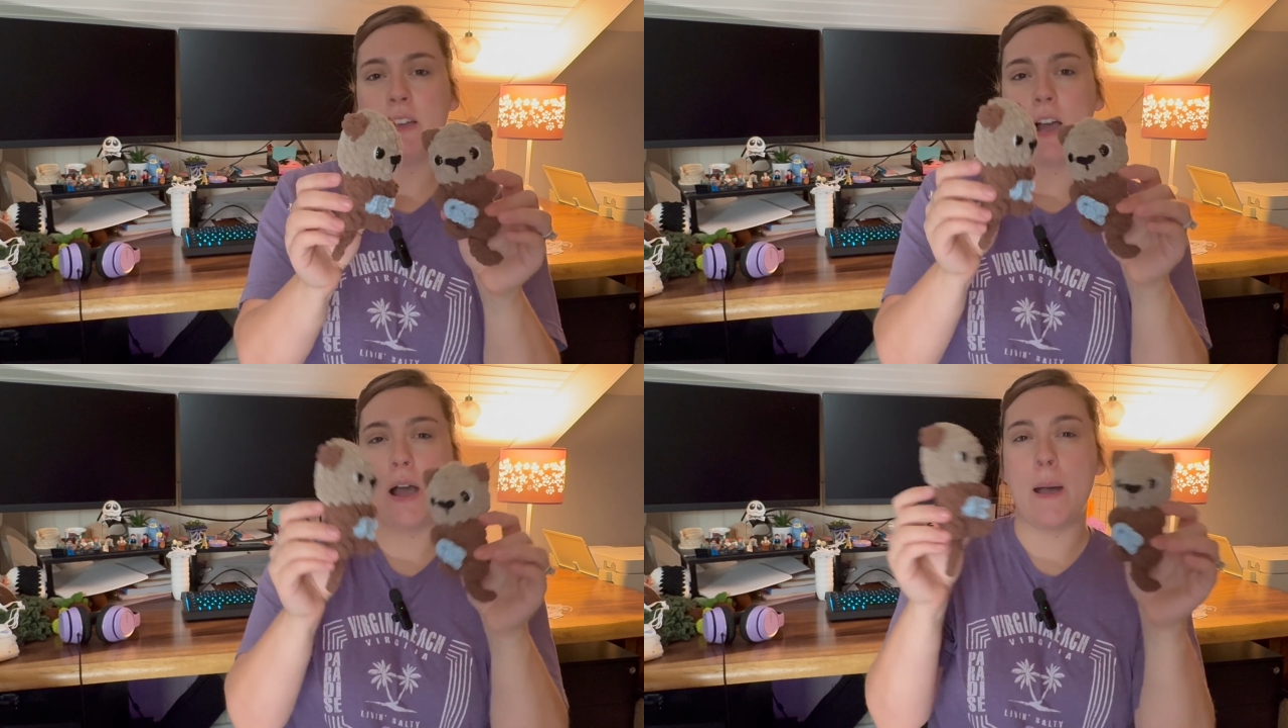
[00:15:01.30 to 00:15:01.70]

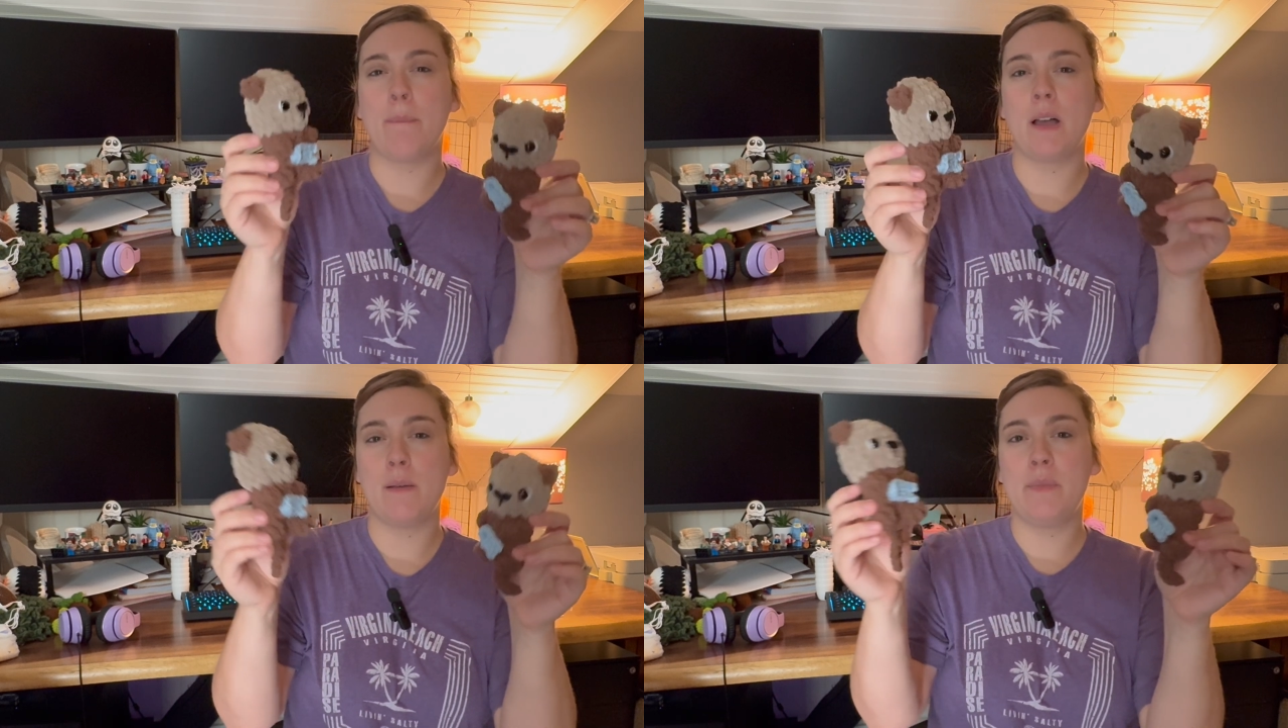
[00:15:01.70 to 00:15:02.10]

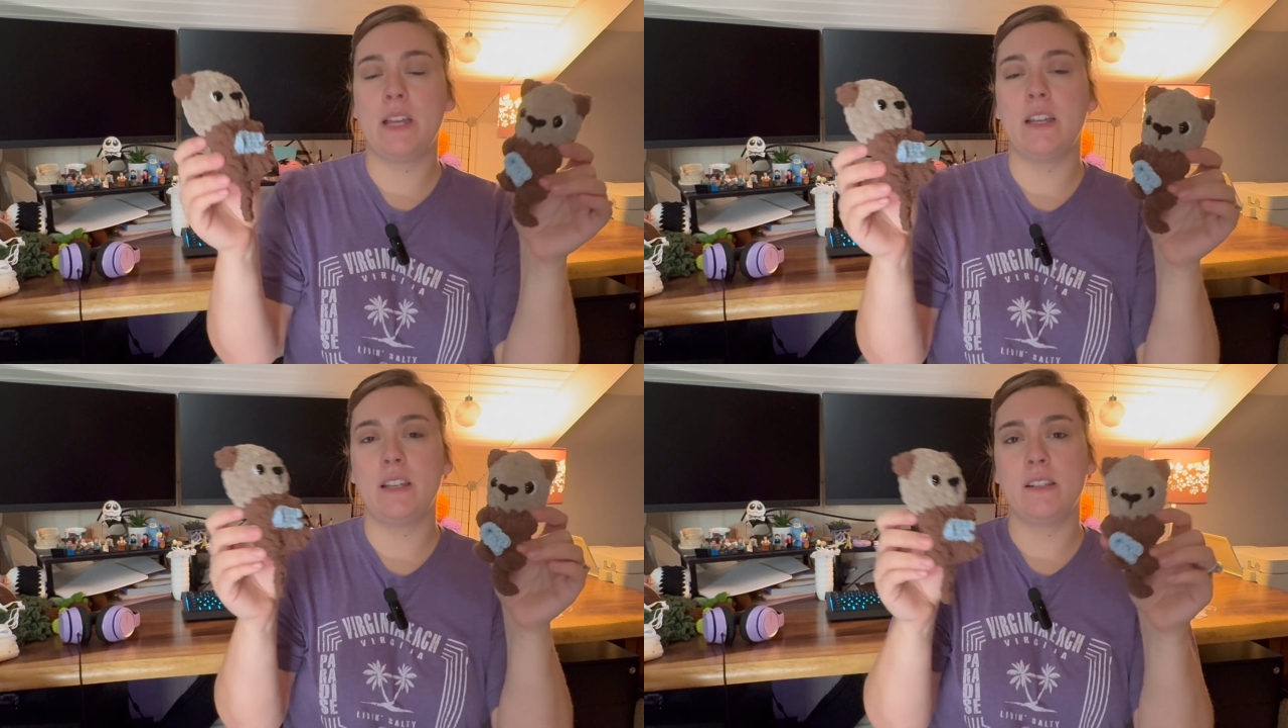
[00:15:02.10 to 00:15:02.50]
up a
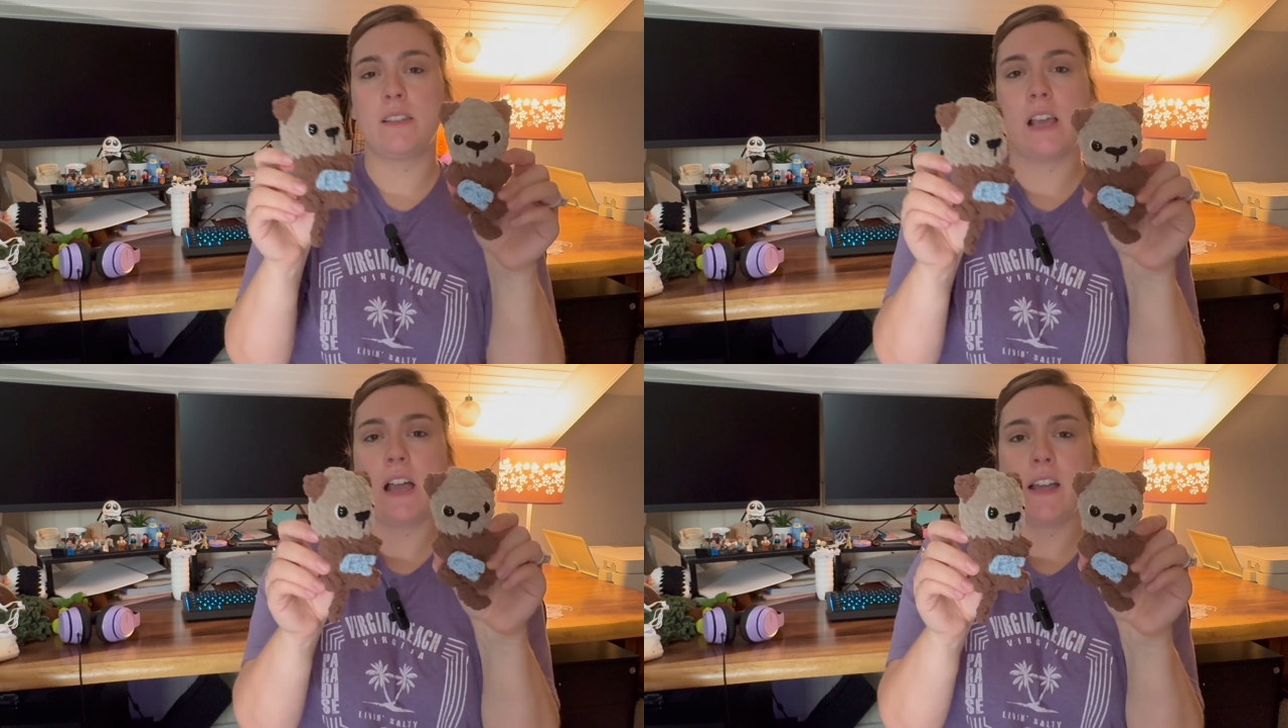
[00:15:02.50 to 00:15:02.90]
bit in
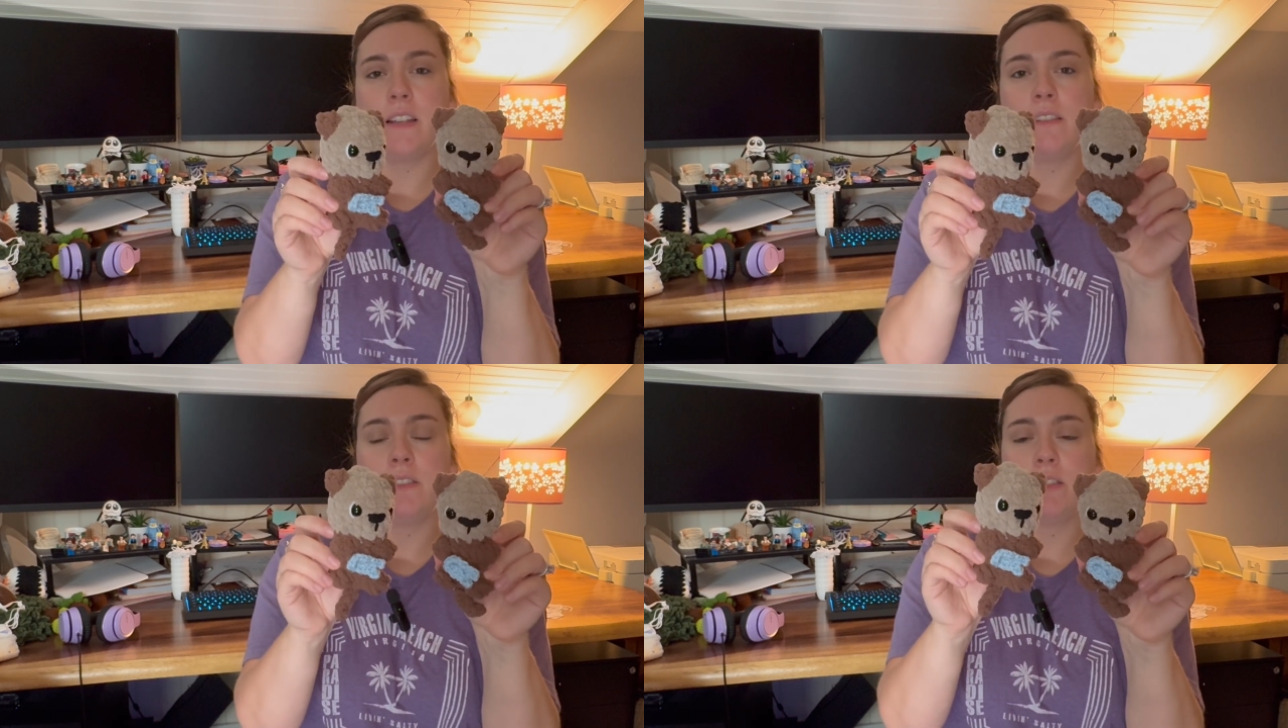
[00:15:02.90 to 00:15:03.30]

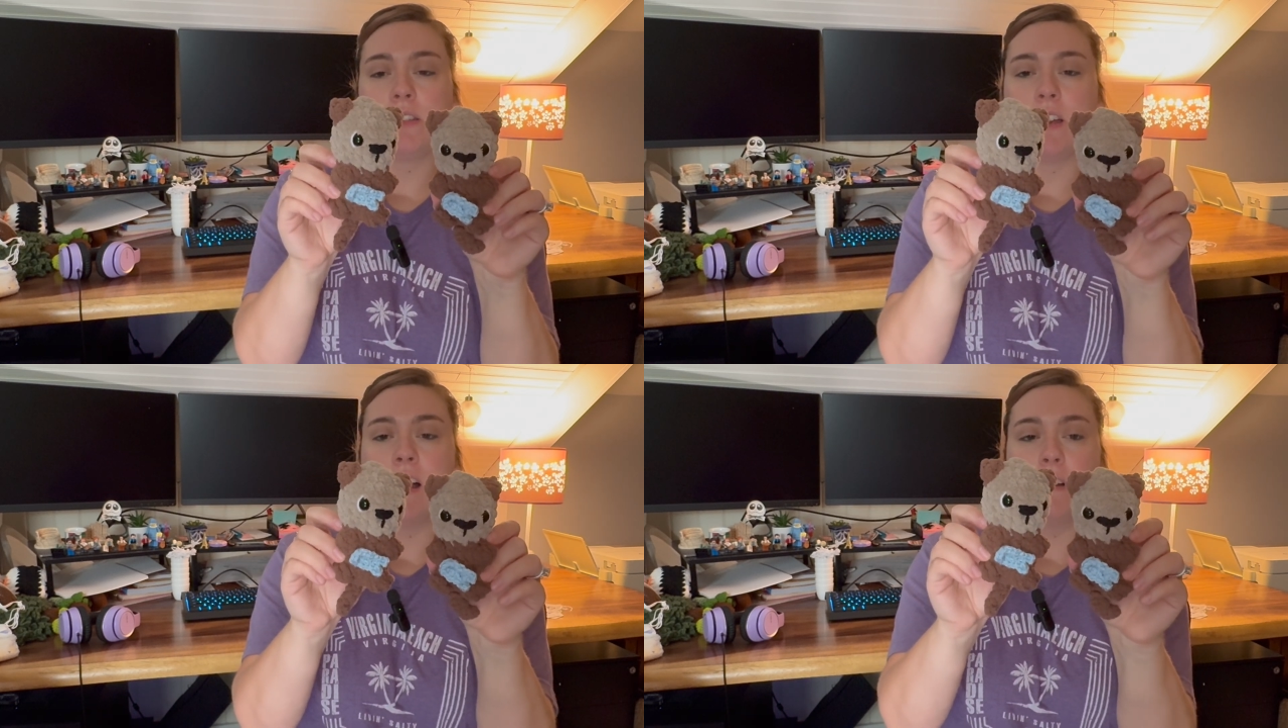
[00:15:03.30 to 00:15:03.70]
size
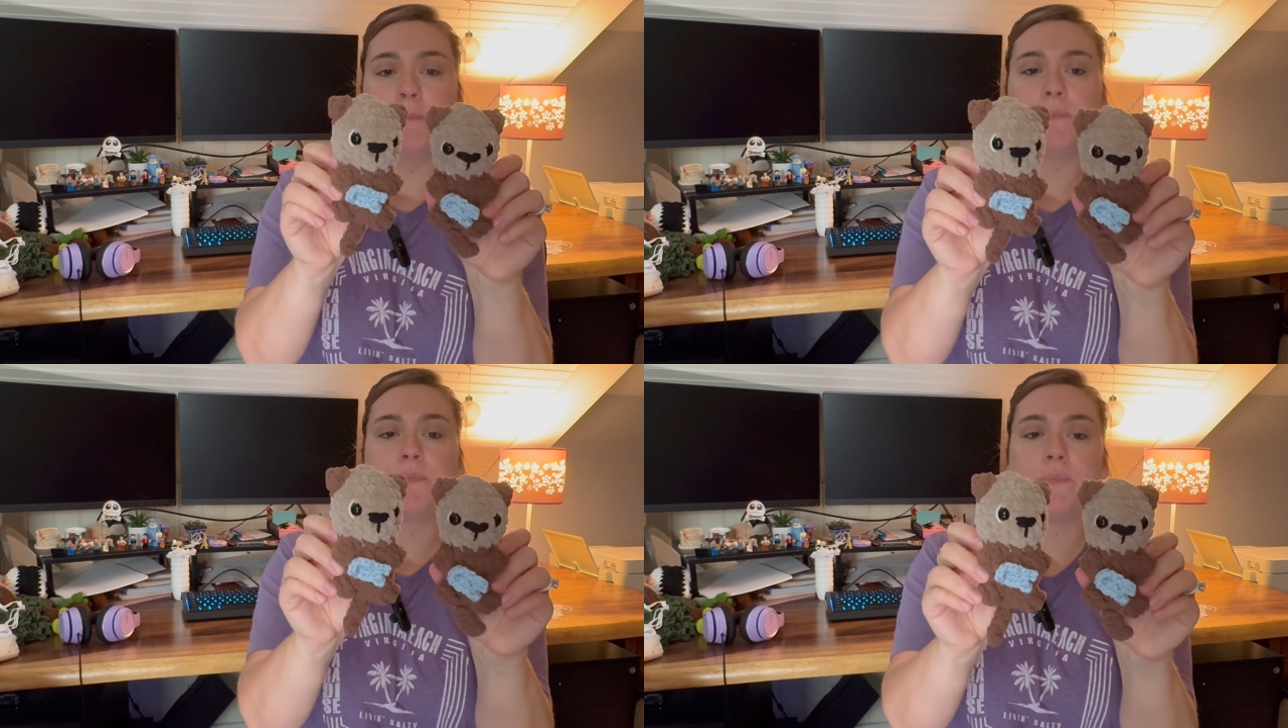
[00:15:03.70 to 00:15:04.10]
and